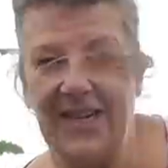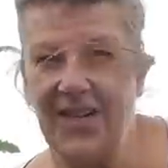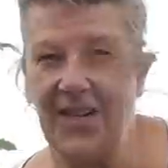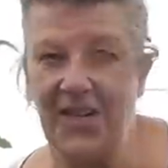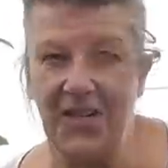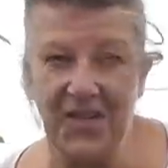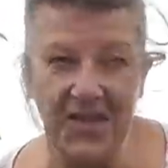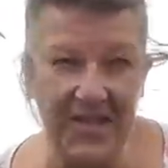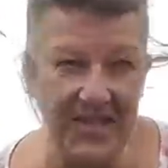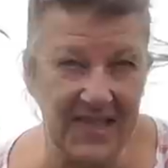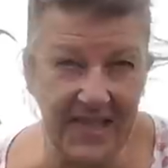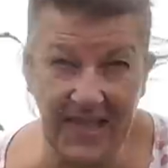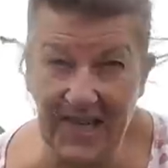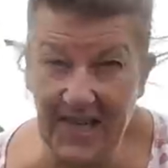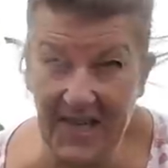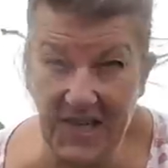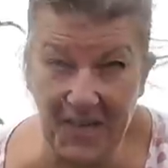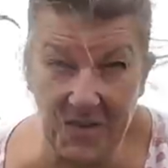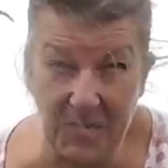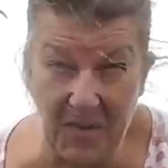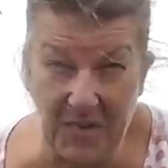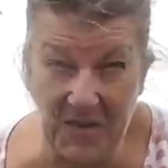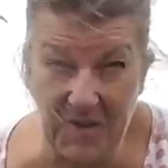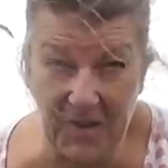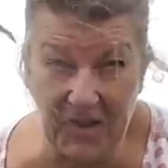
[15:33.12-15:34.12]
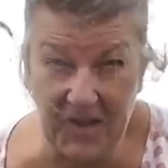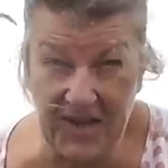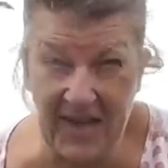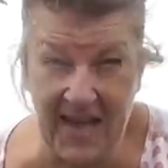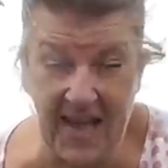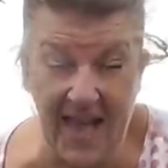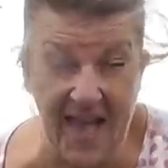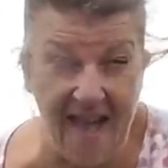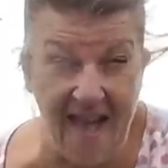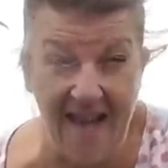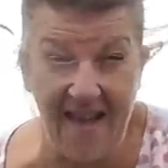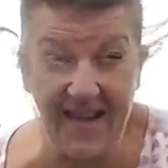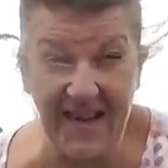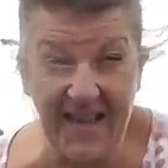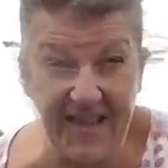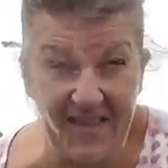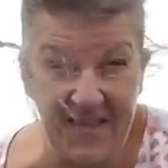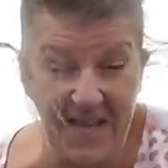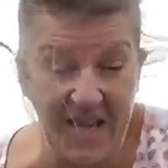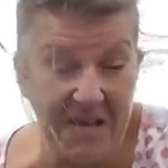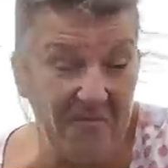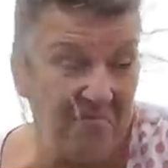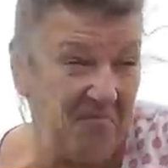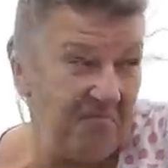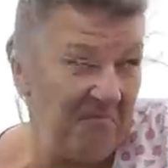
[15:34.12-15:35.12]
honestly, I don't know whether you can hear
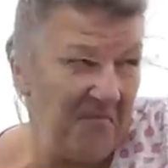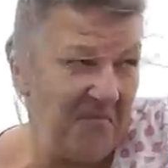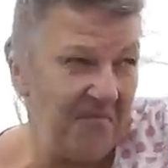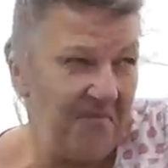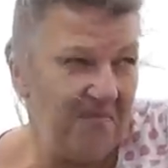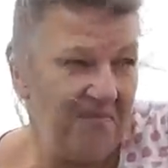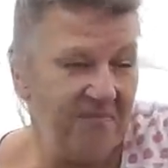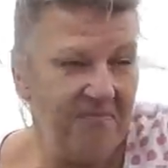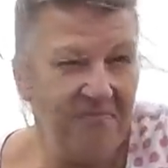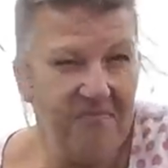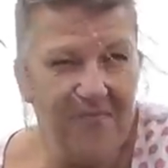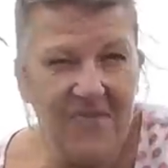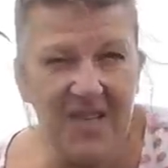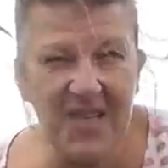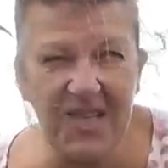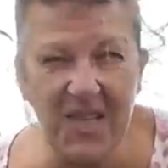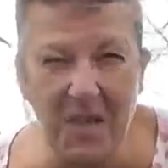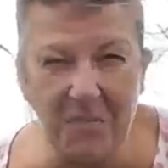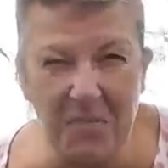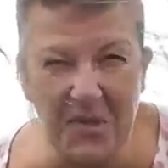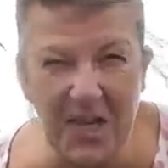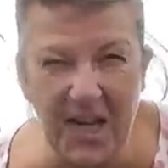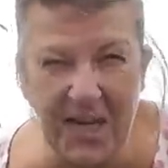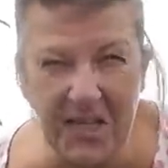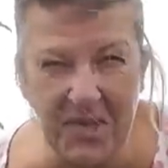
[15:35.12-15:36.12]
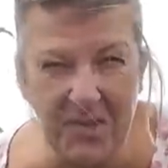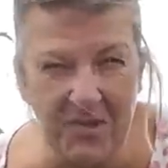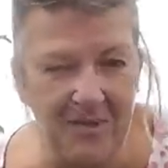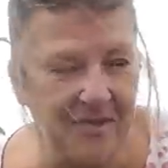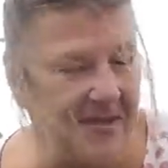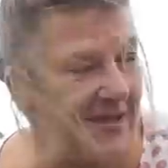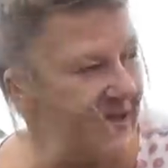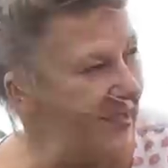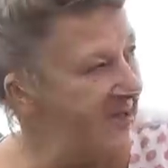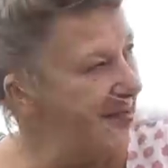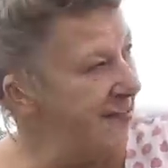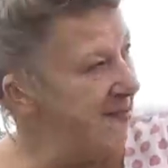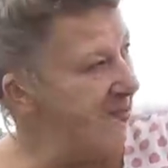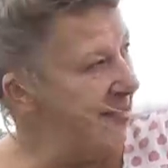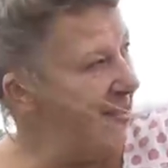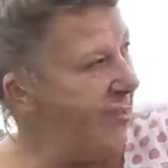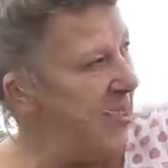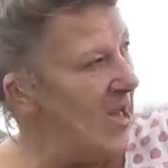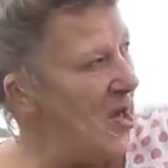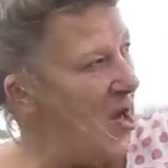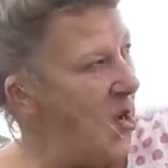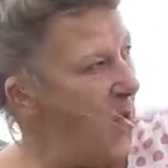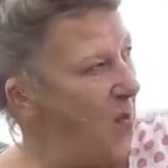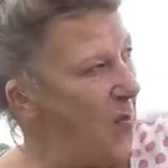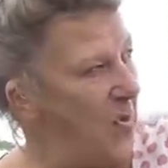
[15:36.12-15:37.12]
anything. Subtitles!
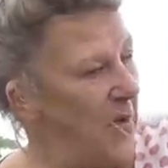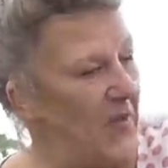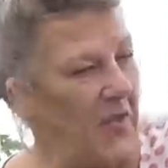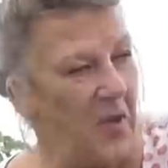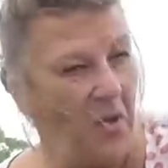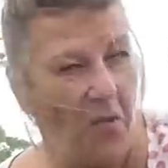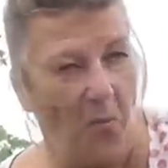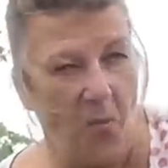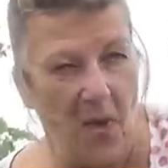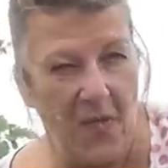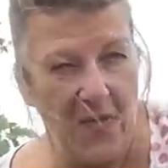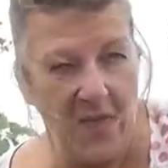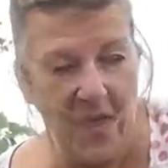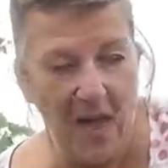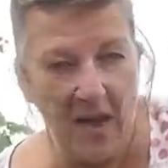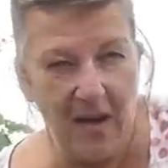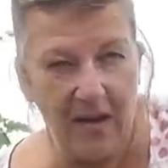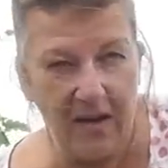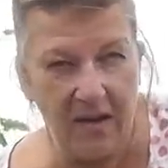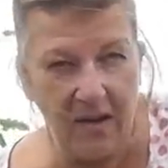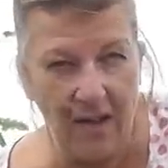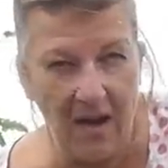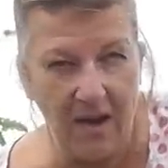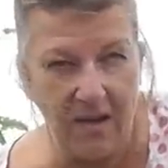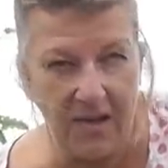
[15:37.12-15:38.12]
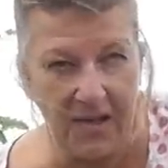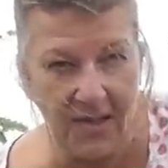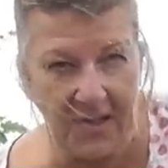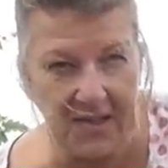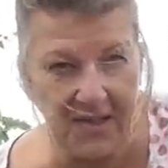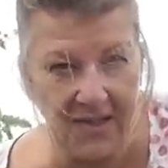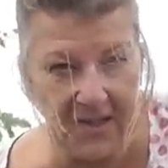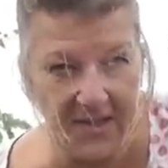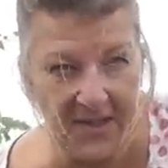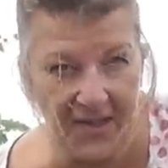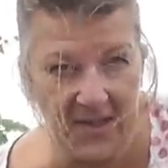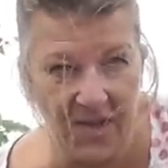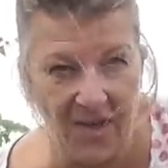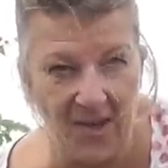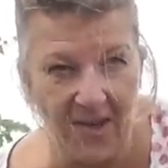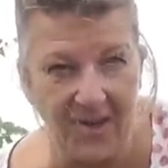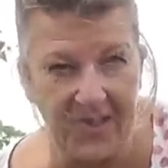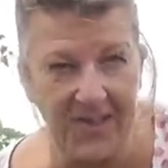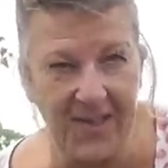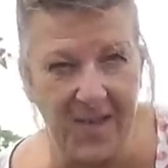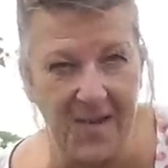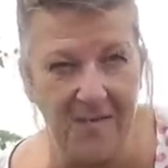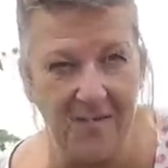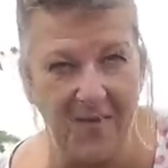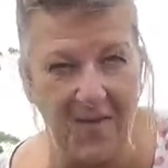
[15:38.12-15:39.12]
When that gust
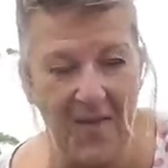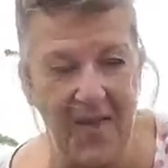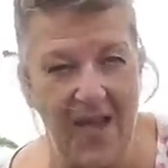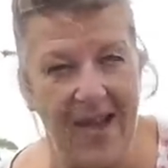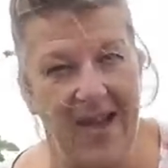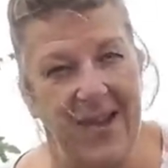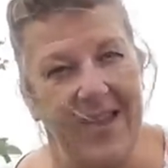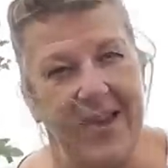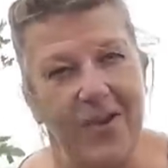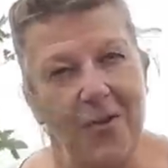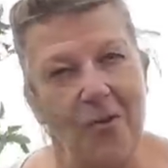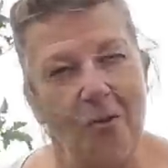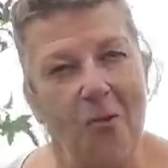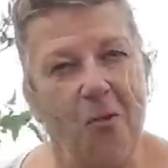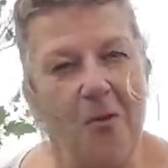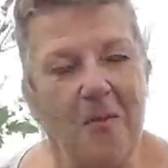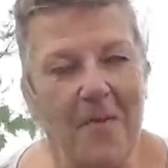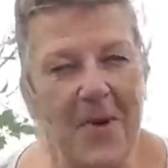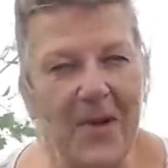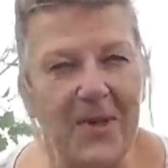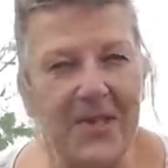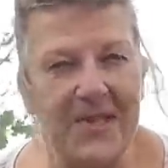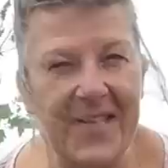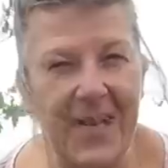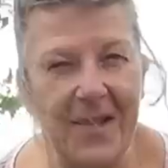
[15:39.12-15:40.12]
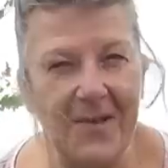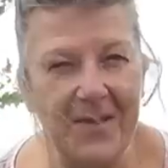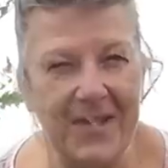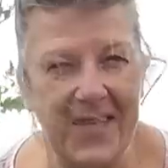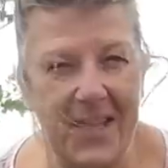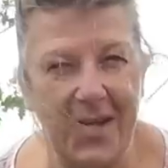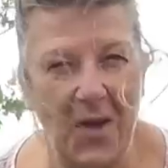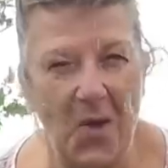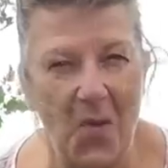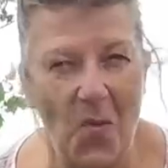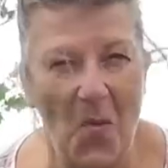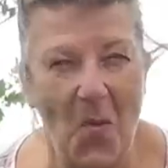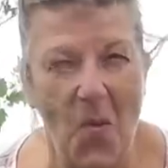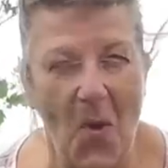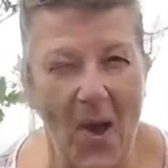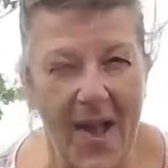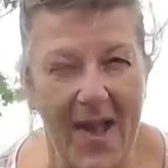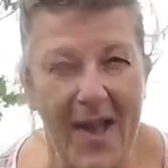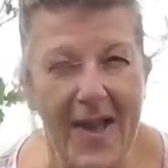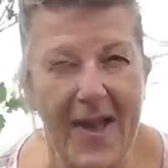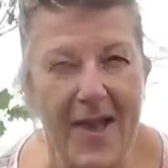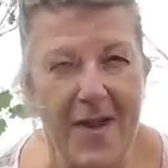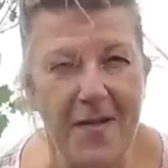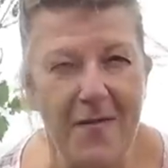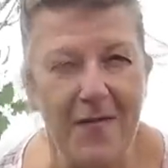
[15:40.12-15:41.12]
starts over there, it almost sounds like a
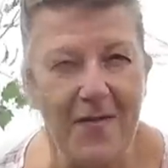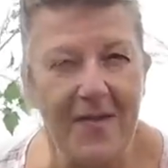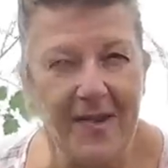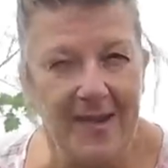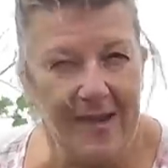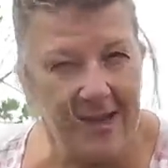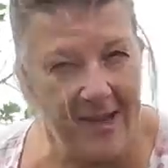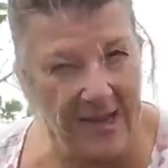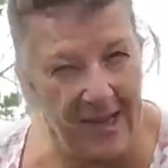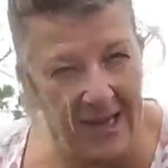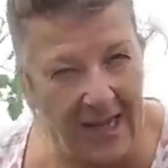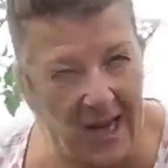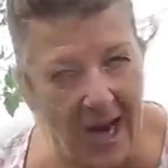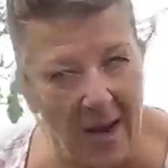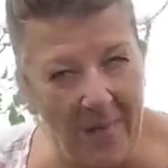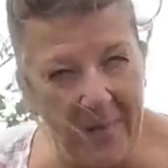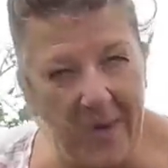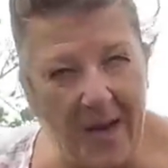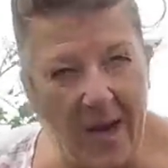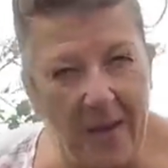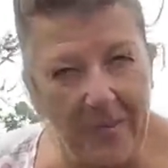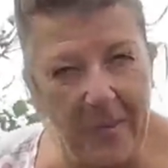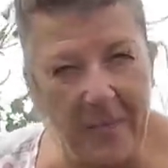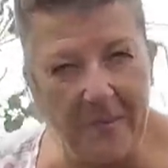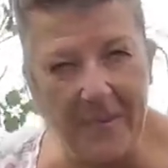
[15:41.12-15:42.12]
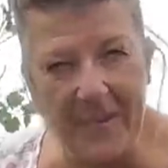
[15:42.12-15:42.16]
wave coming up a